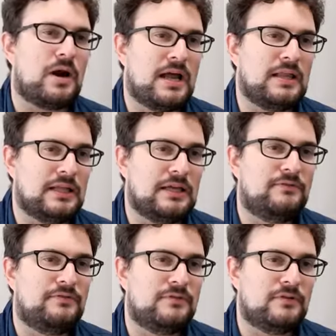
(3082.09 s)
I
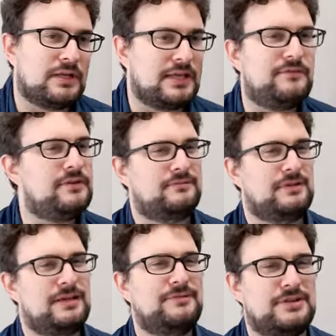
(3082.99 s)
live, like,
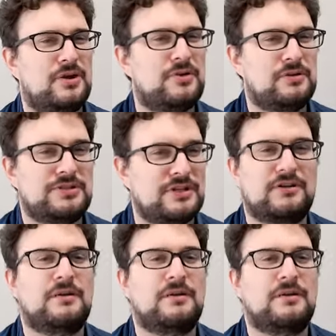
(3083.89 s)
even Tokyo in general.